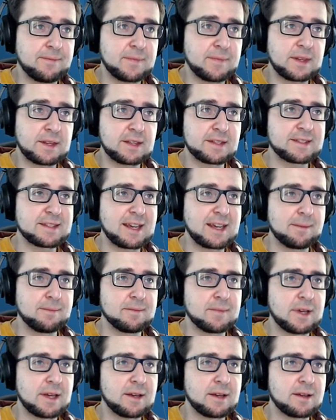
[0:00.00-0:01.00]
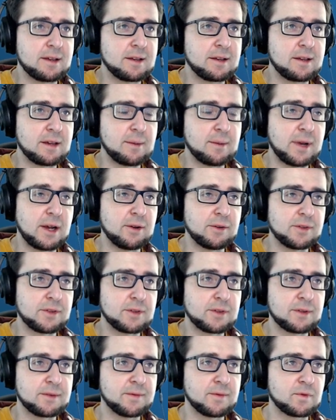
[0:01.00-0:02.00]
the same amount
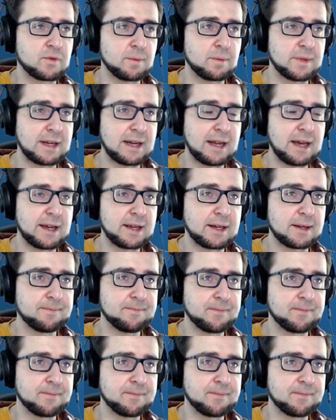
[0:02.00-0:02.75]
from the line.